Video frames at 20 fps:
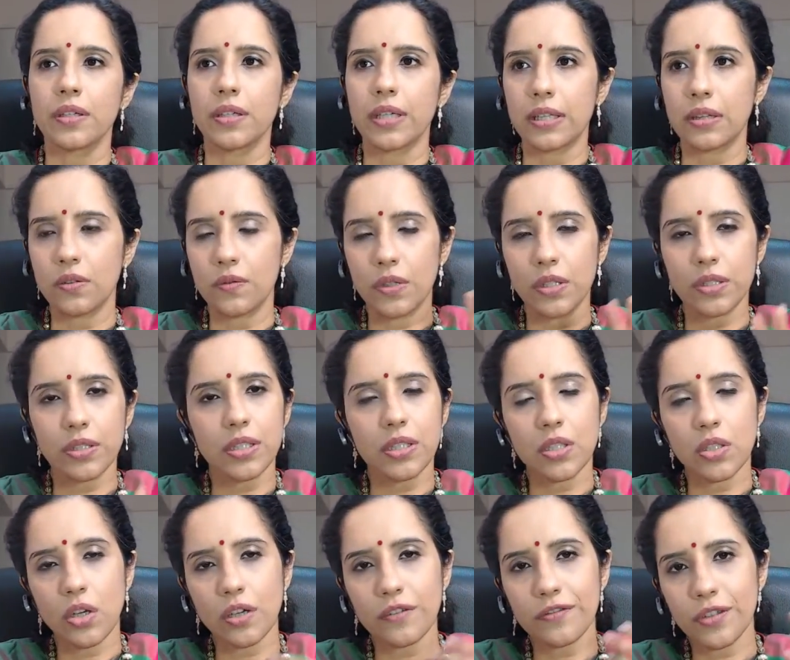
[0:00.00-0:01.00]
right? The worksheets
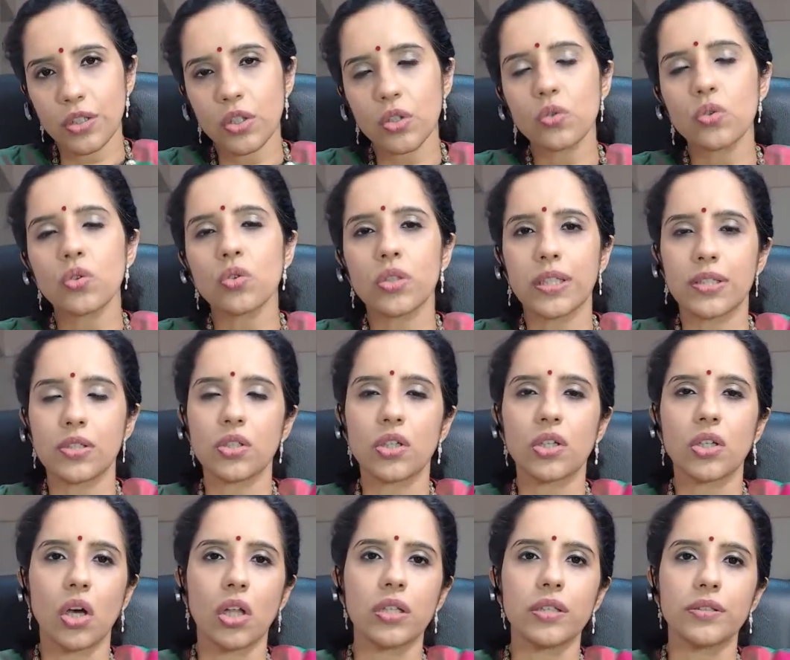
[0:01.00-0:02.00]
are not for you to test
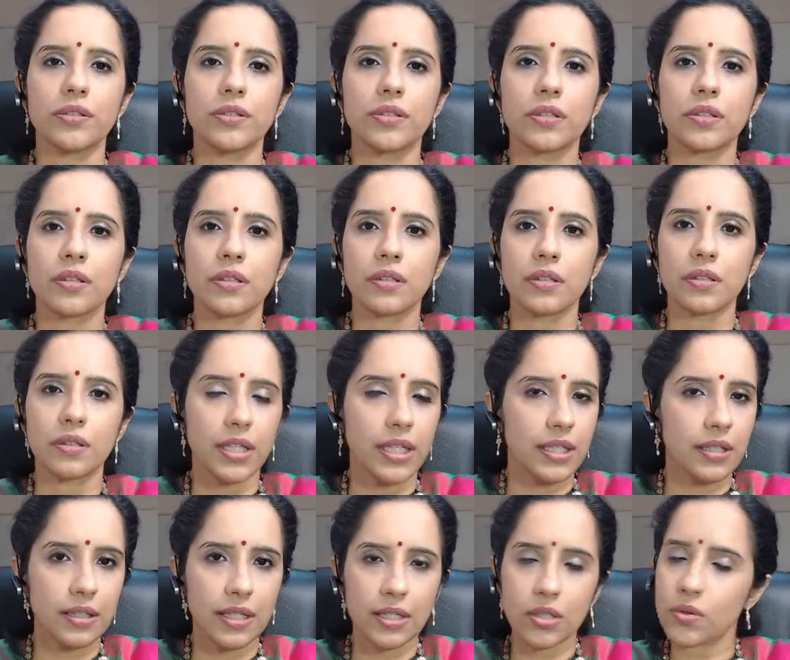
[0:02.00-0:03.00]
your knowledge,
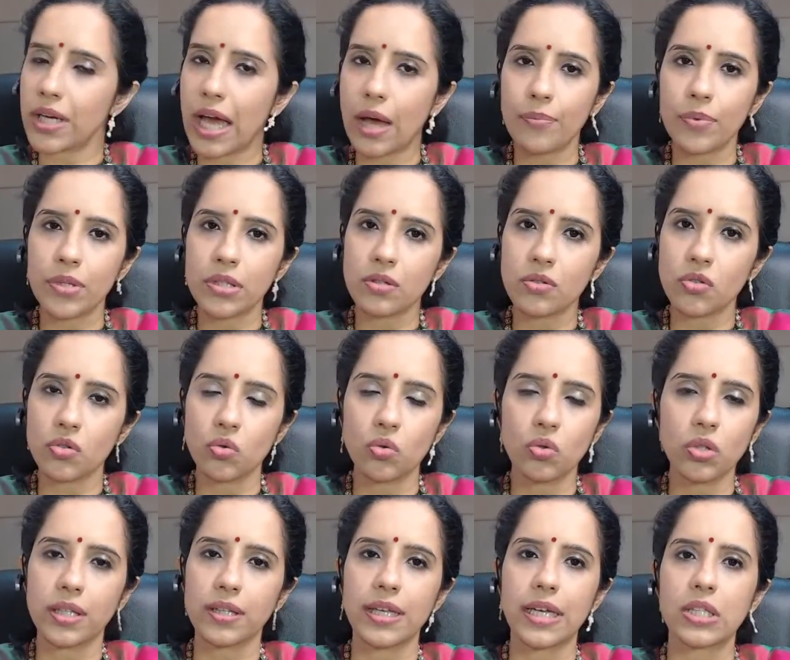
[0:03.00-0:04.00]
right? That's what happens in
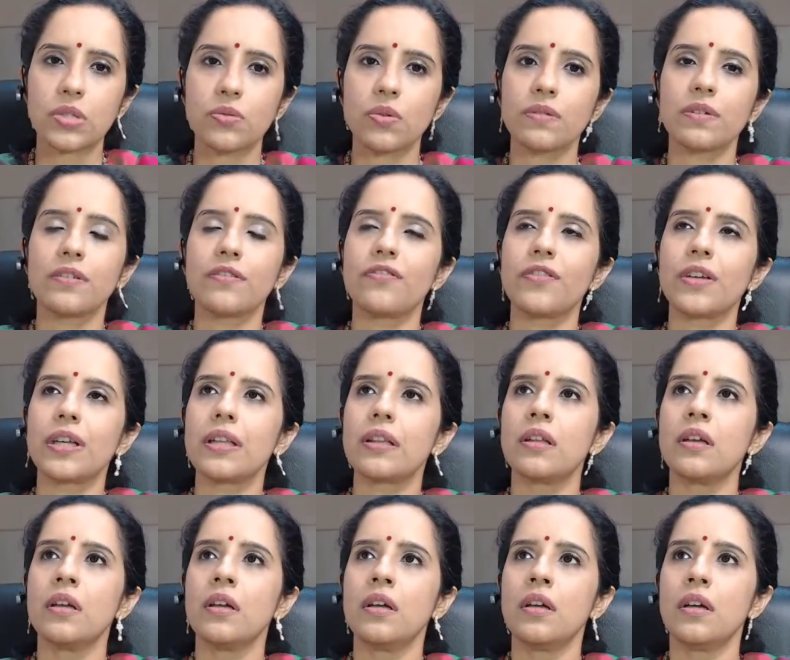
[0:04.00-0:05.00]
school, and that's where we feel
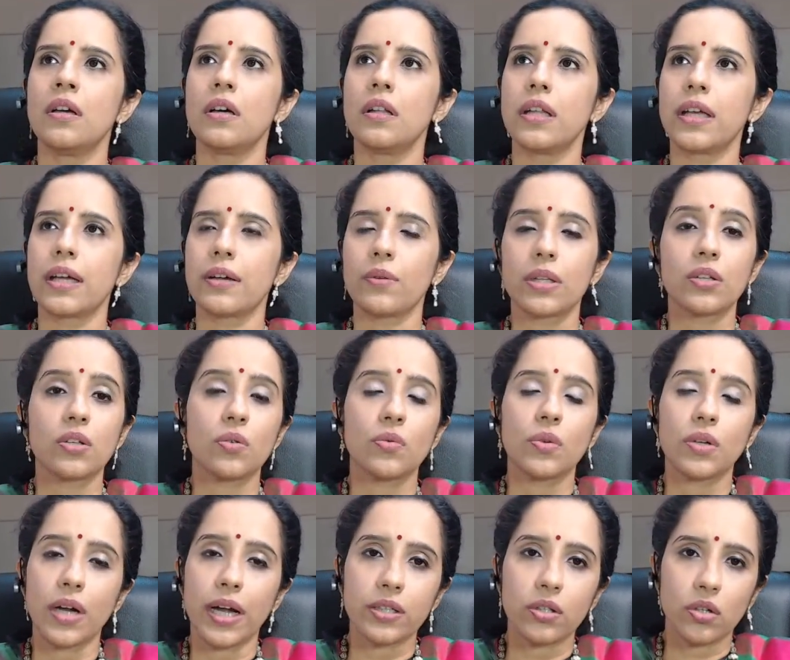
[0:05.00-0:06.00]
like whether you
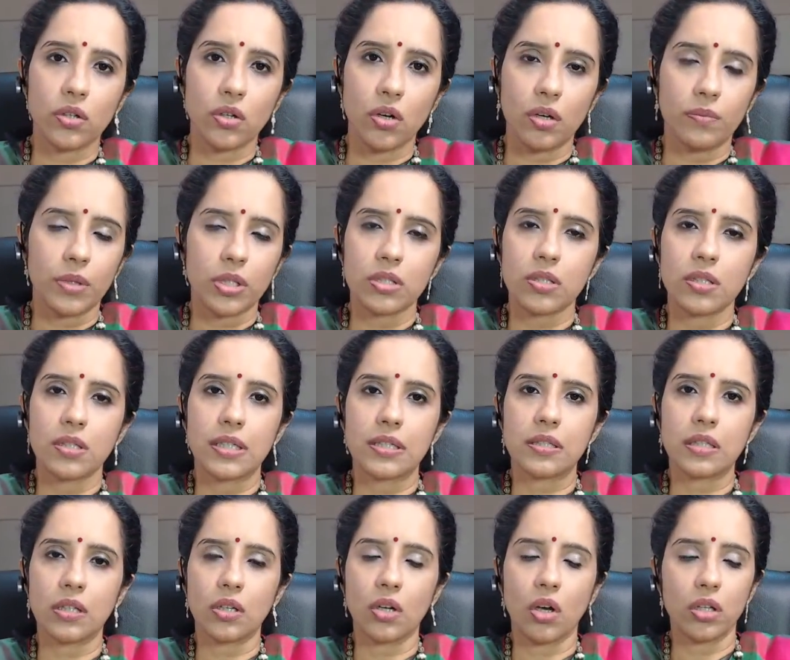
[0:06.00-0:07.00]
were right or wrong. It's a
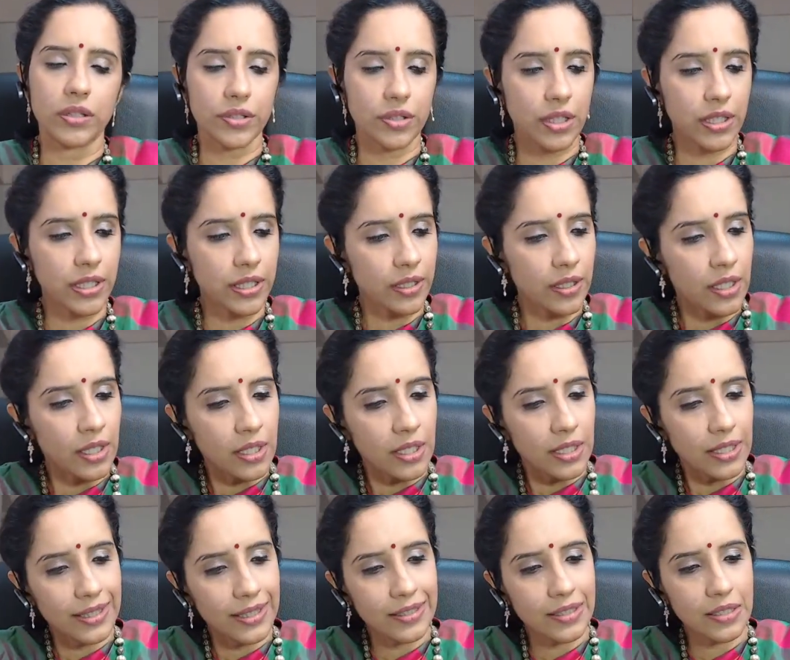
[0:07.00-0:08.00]
testing knowledge, right?
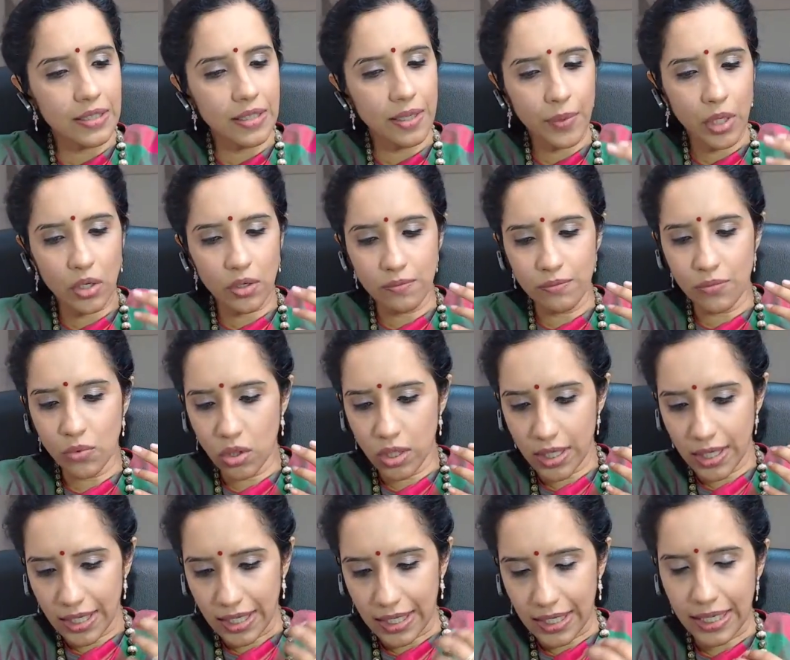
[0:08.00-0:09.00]
This is about
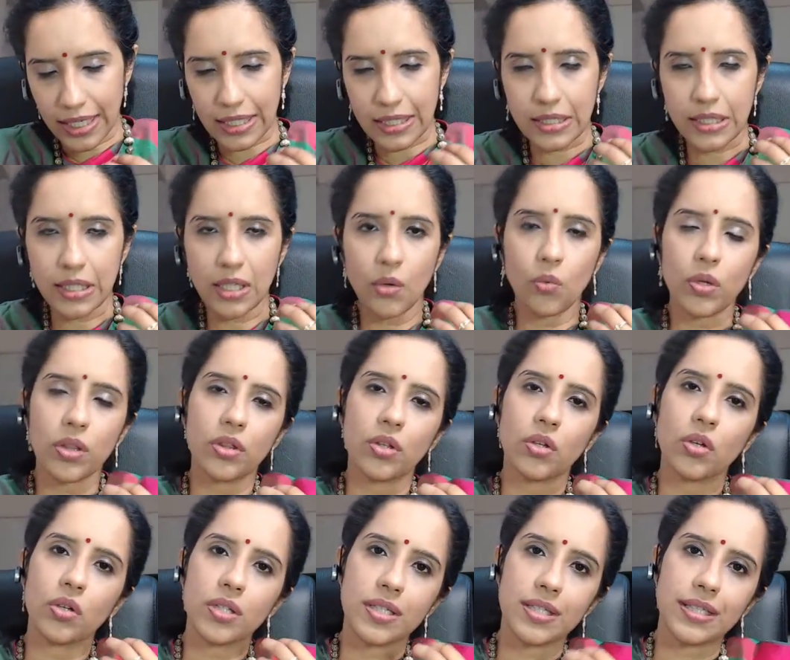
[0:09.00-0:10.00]
more connecting
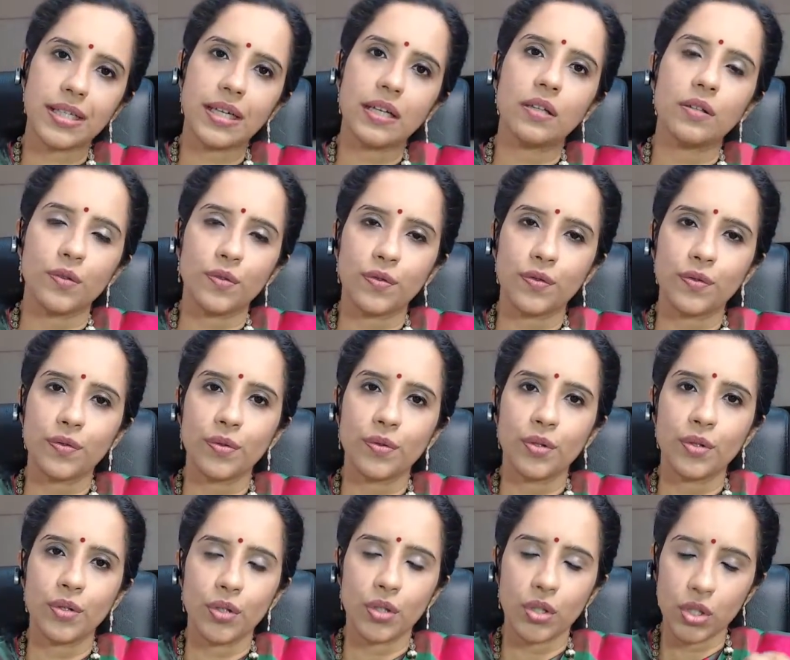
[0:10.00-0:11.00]
with yourself,
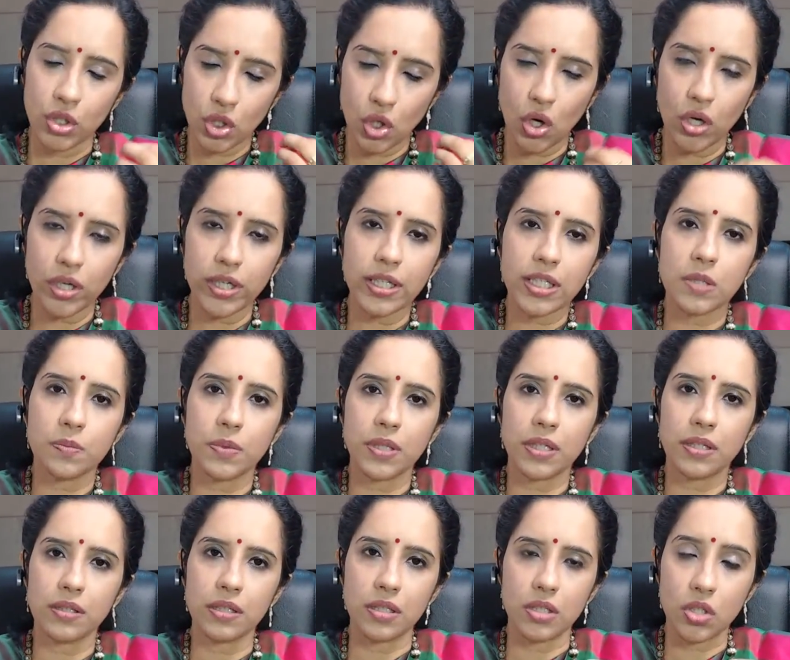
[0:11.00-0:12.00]
your
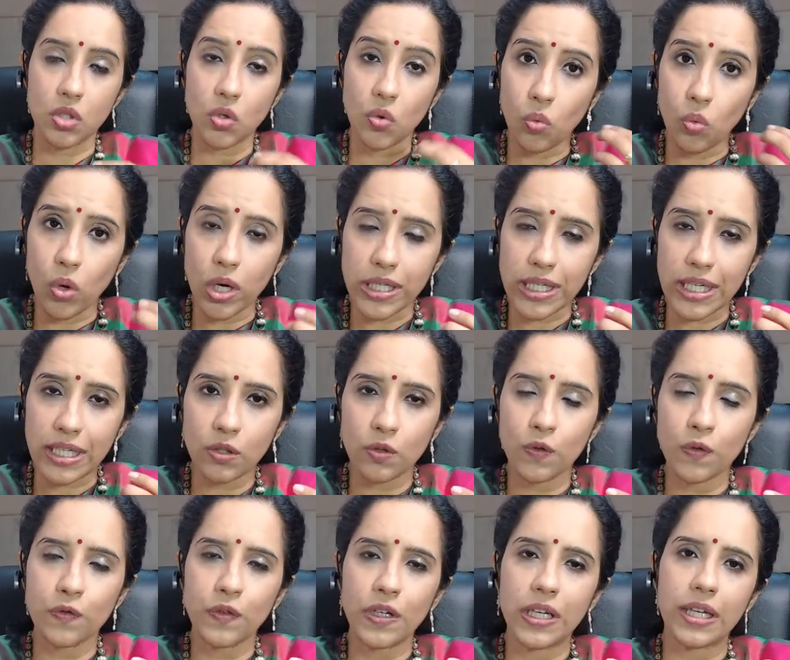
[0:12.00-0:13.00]
experience. What are
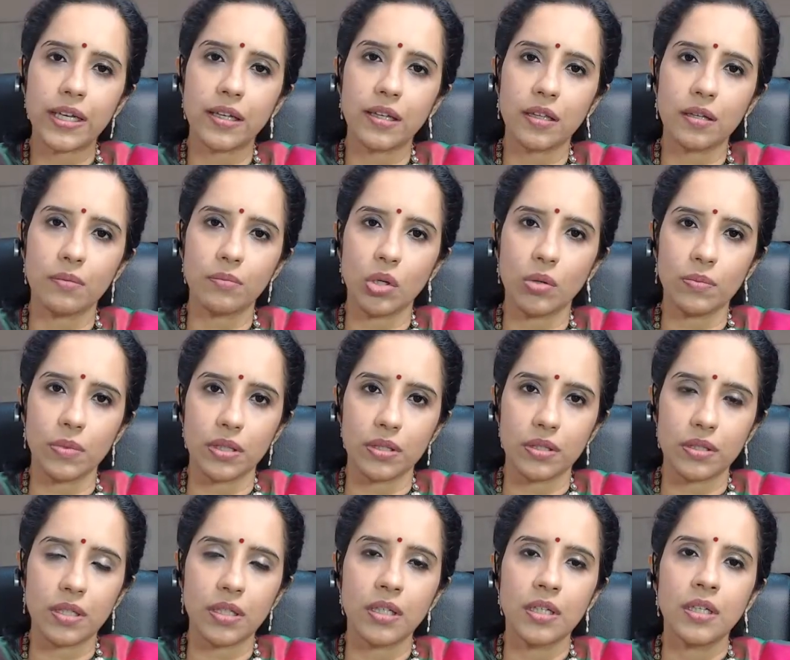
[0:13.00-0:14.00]
you feeling in the
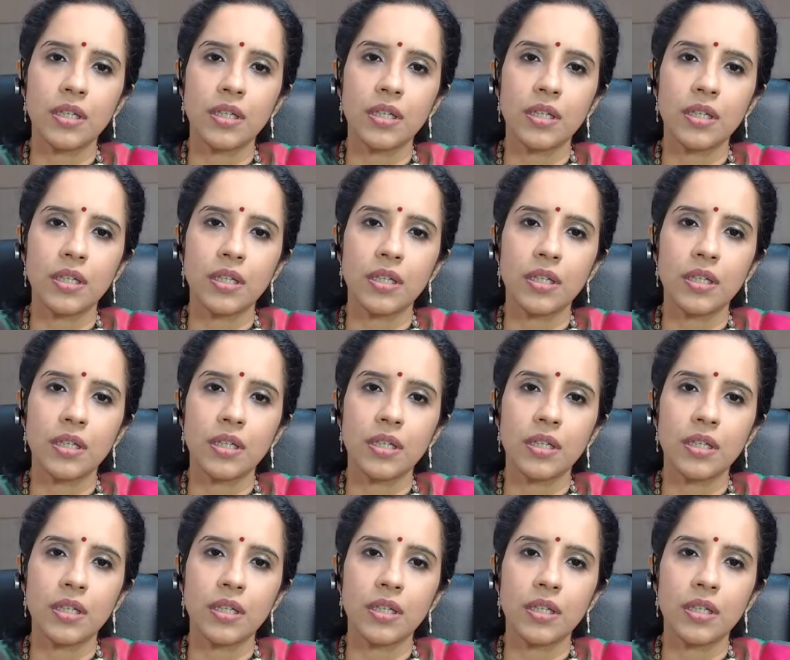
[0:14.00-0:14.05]
moment,